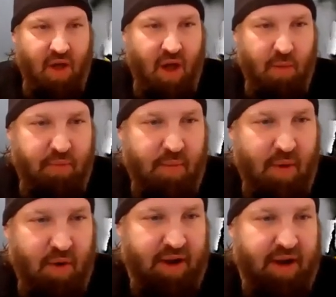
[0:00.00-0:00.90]
help
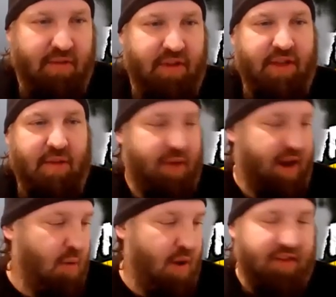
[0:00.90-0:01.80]
promote it and everything. But
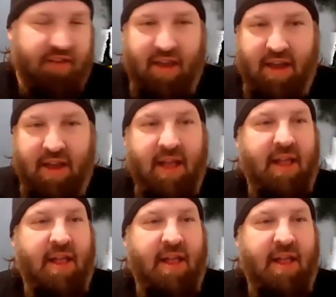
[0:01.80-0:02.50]
I want to say